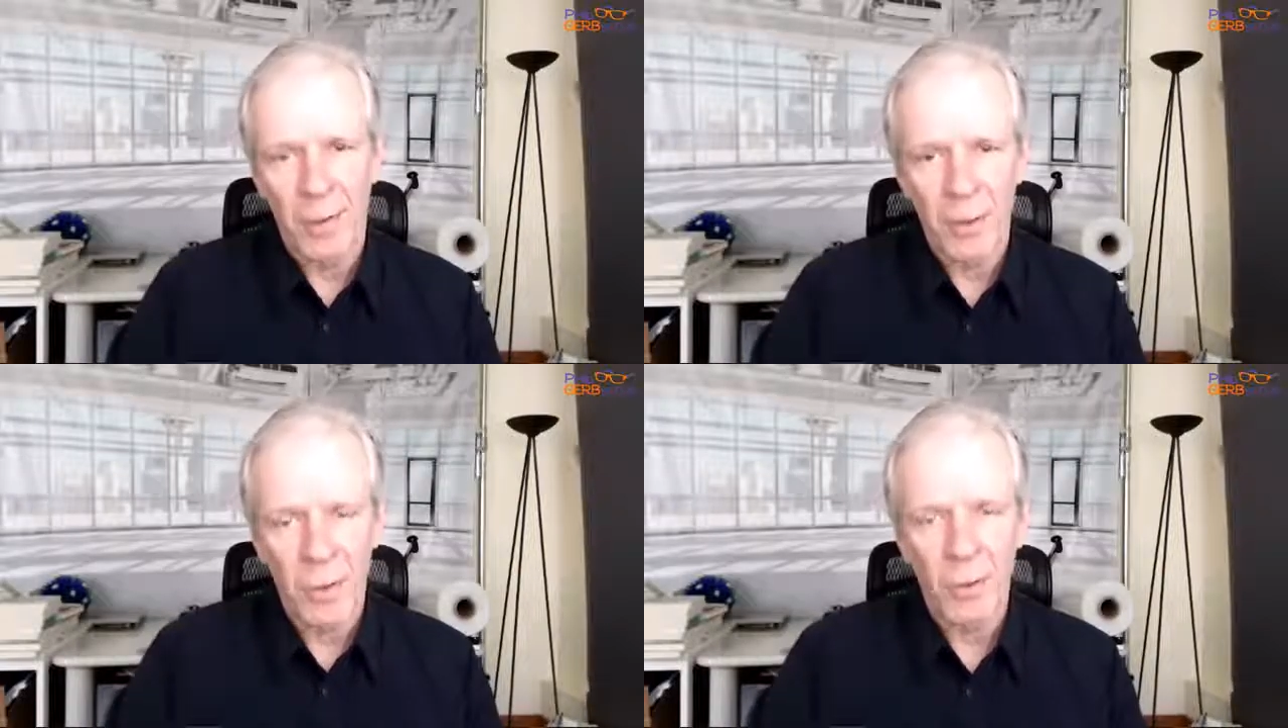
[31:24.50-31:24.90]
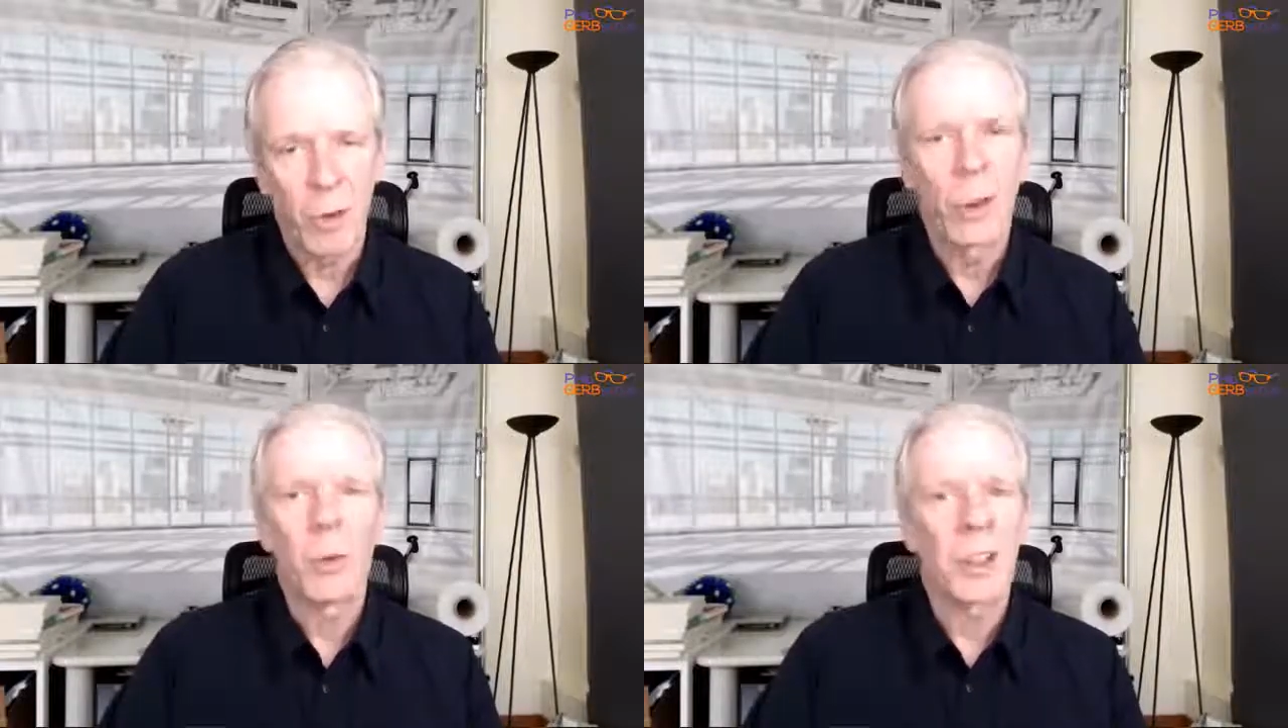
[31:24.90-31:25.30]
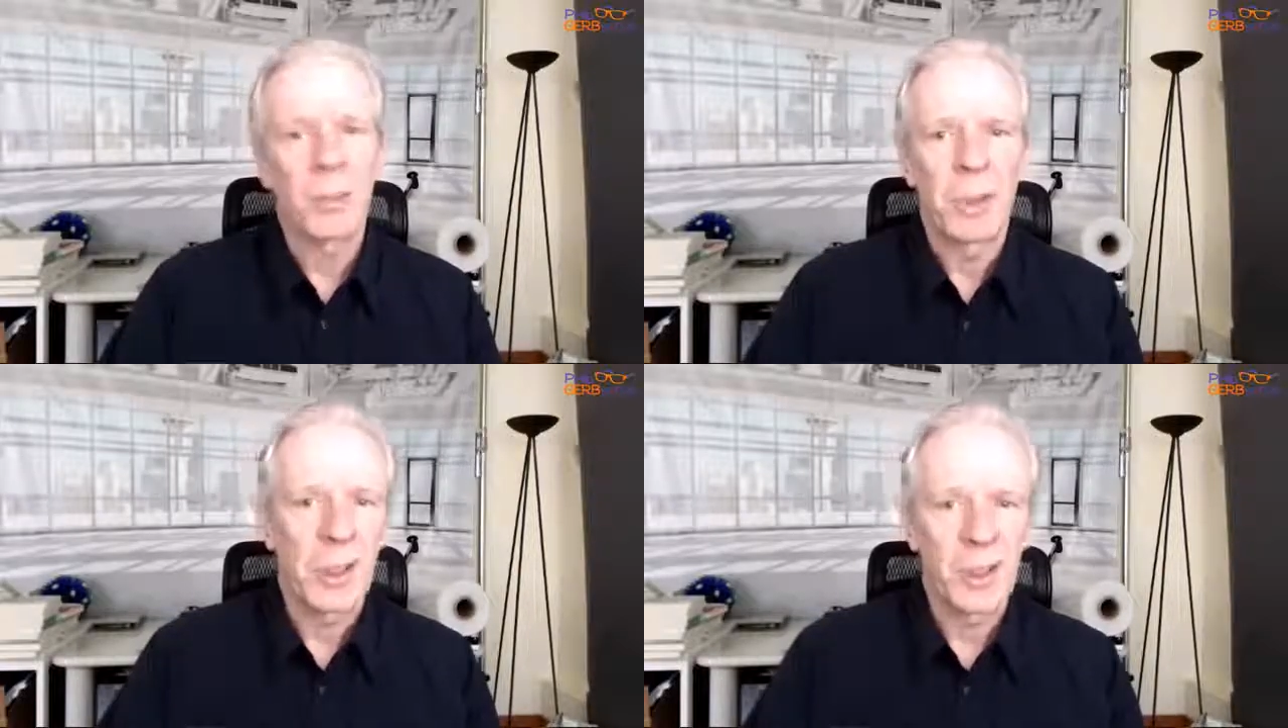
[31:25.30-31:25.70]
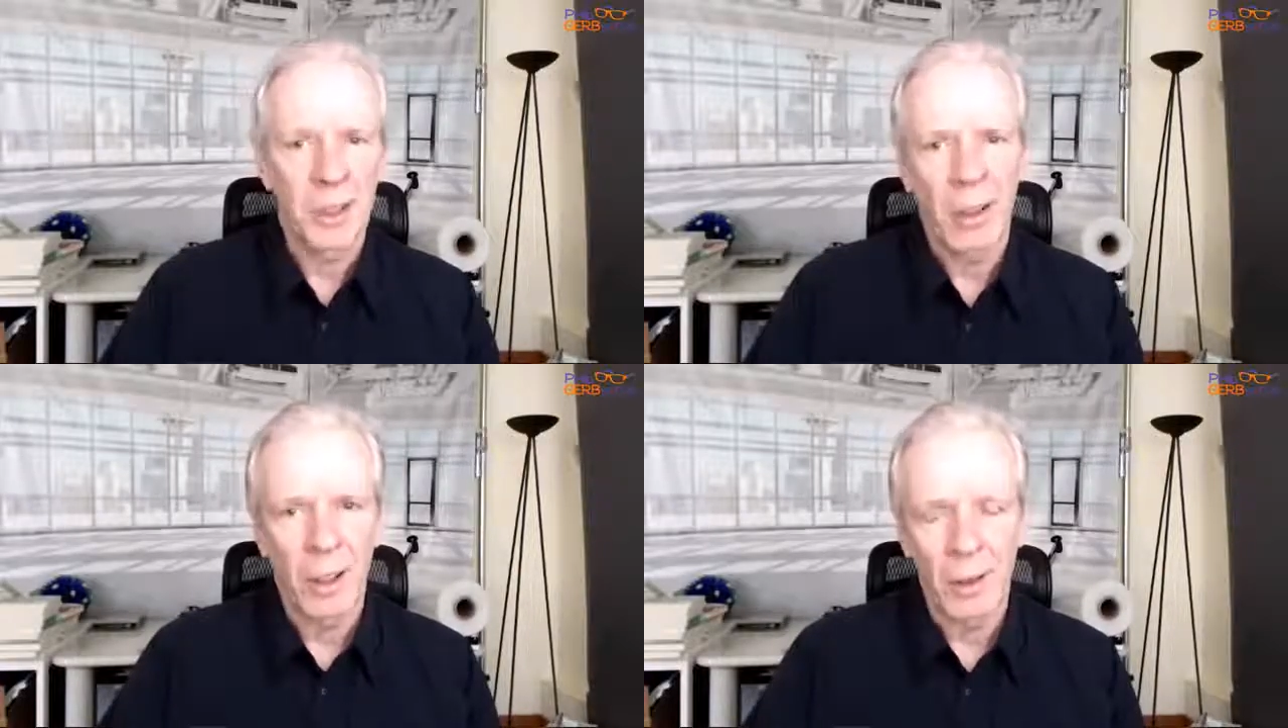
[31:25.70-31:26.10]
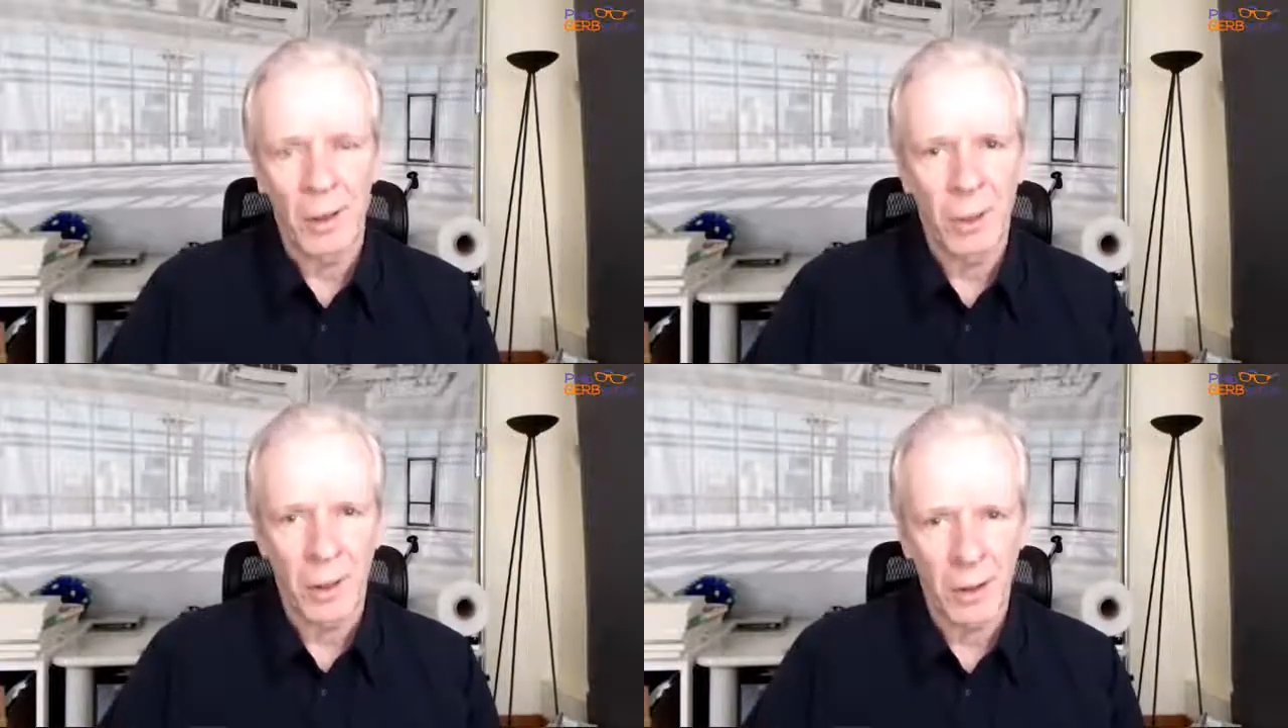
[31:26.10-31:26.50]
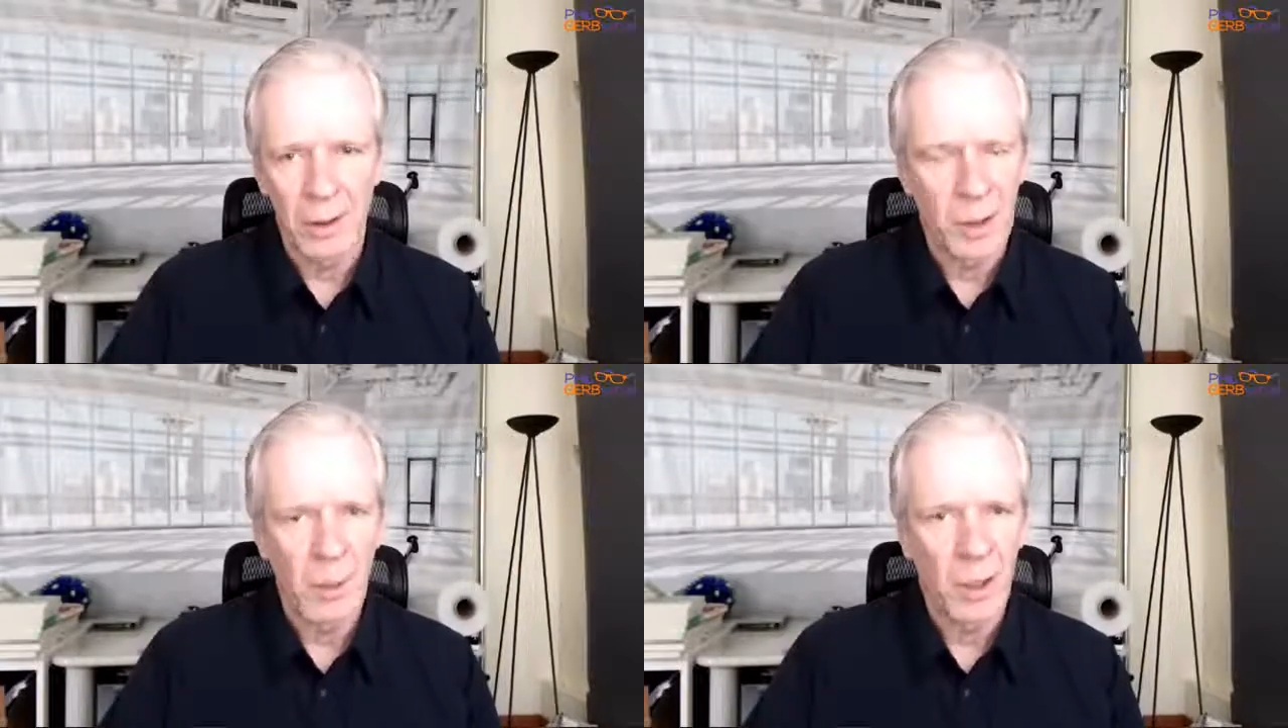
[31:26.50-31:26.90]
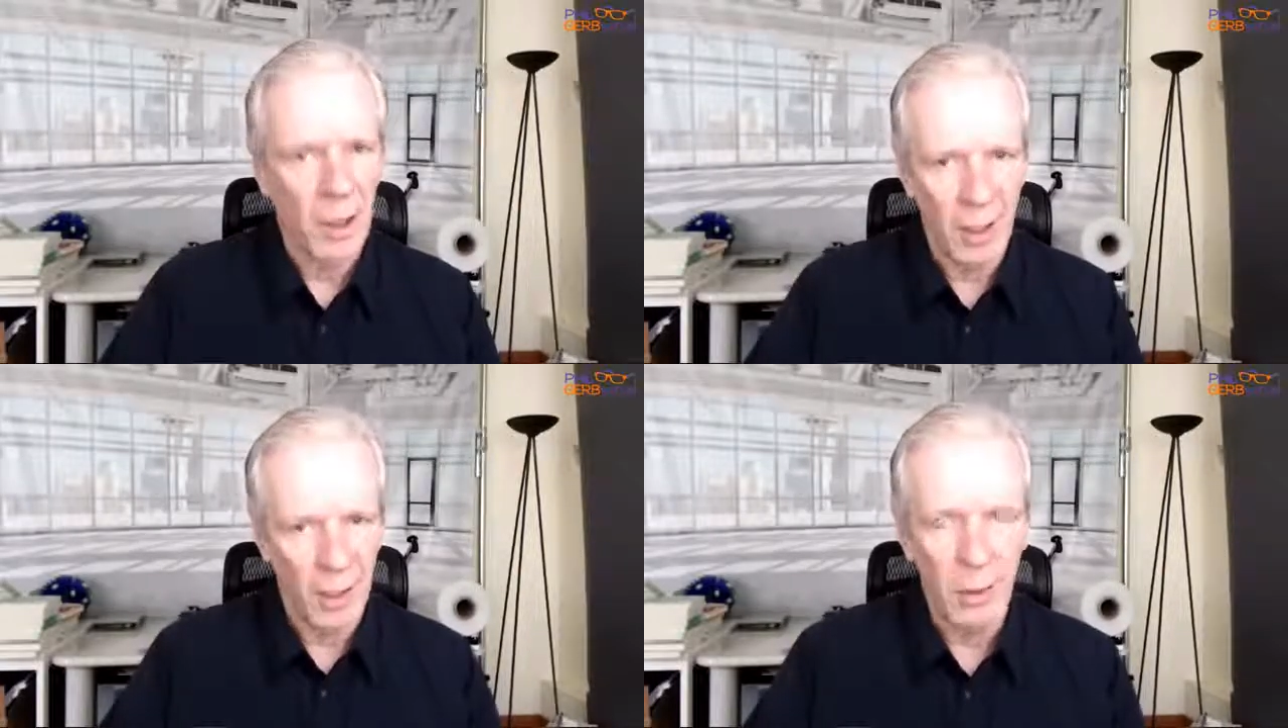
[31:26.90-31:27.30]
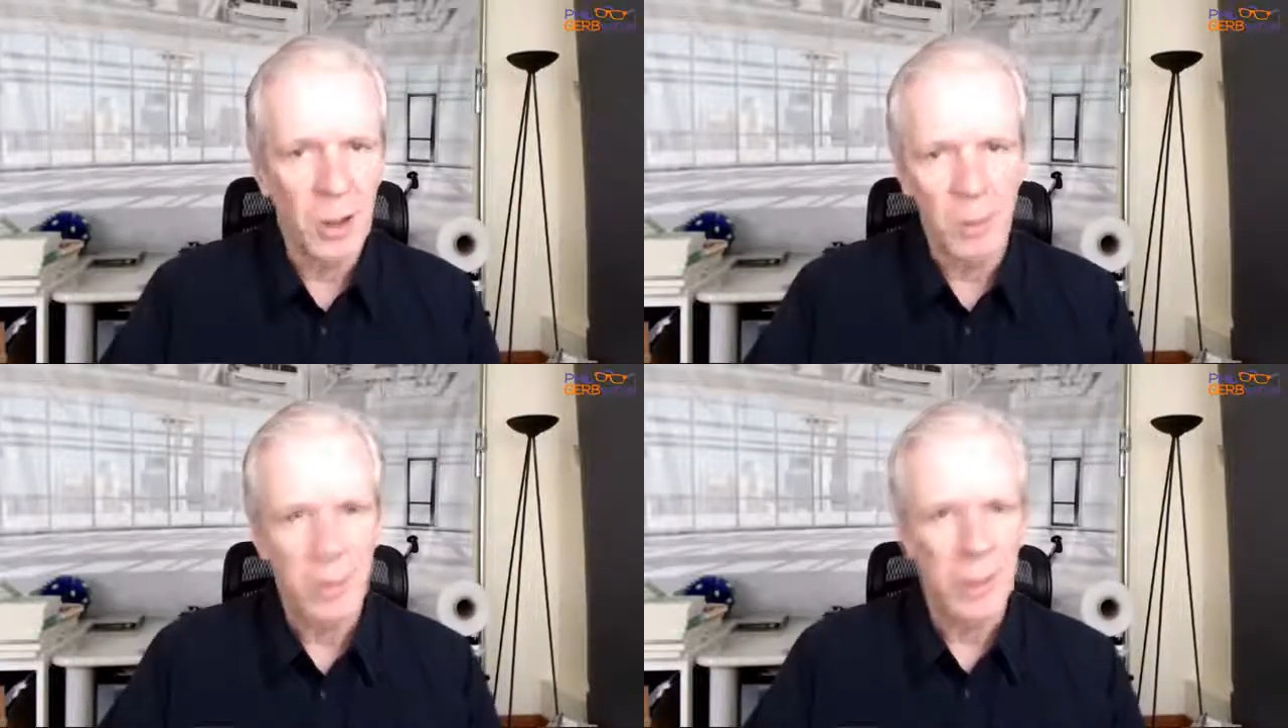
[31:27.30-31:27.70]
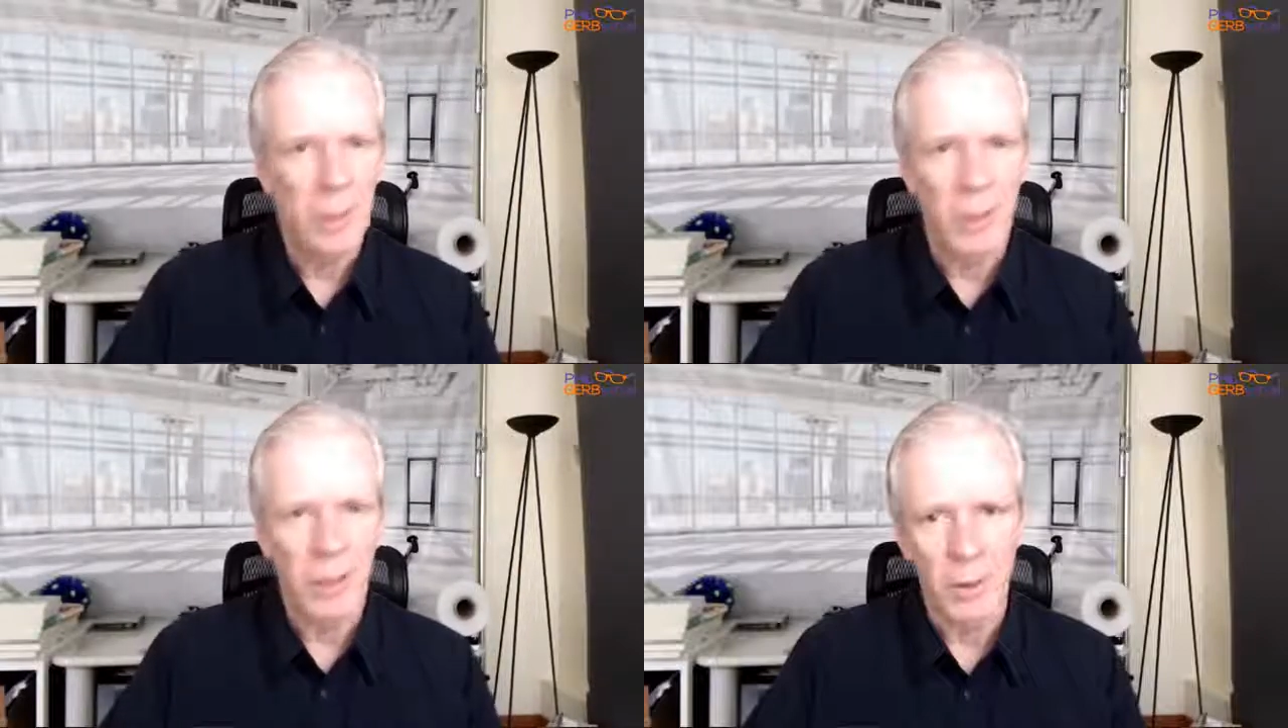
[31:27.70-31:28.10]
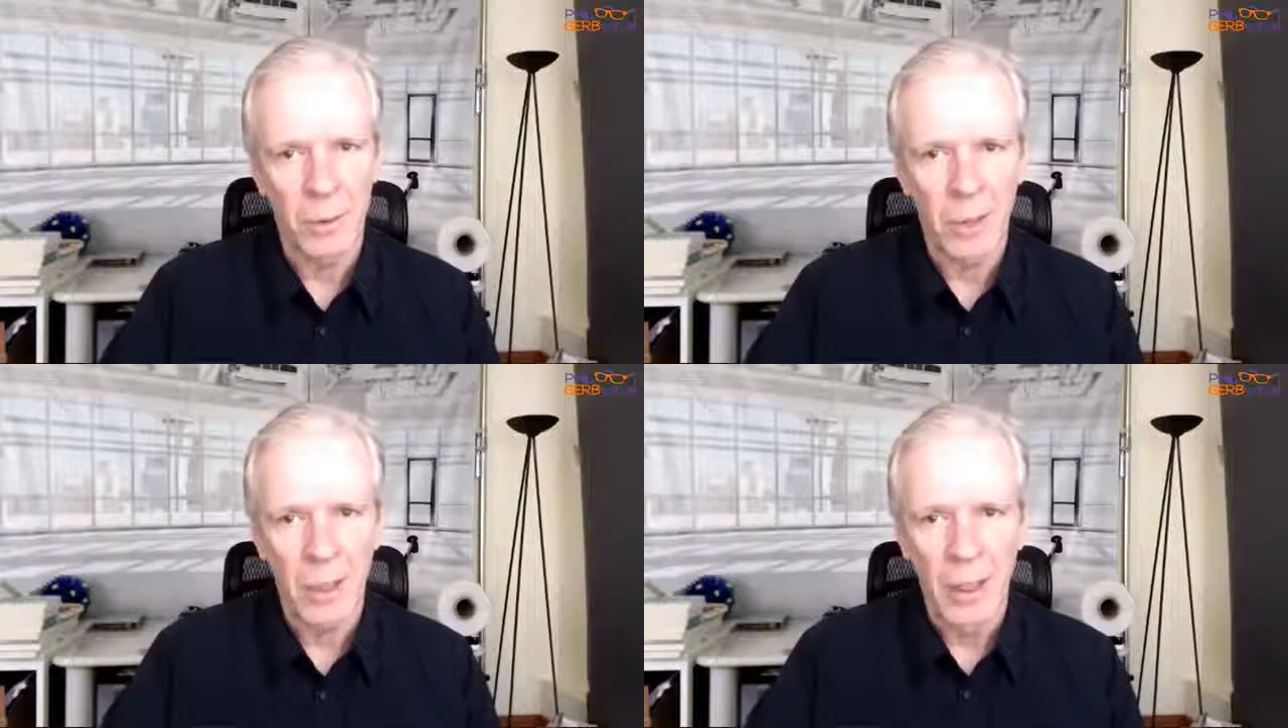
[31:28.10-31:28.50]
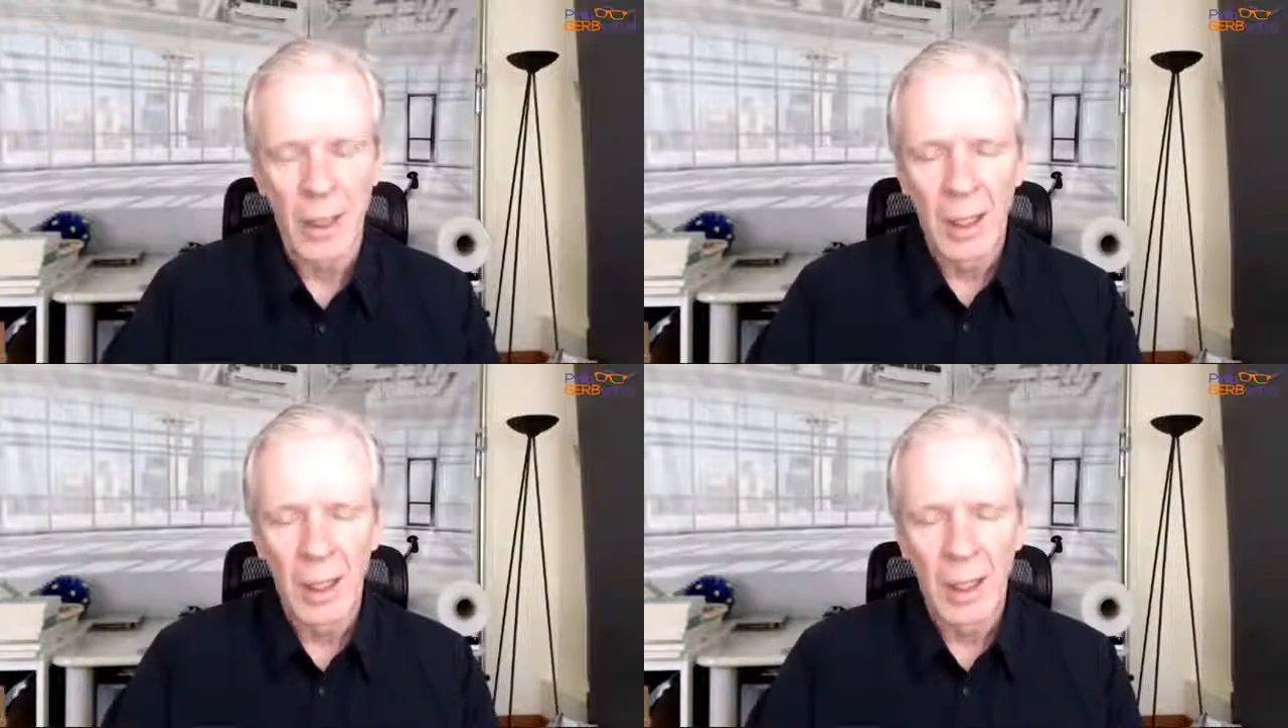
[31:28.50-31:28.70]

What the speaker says: the coolest business card in the world, or something like the coolest business cards in the world,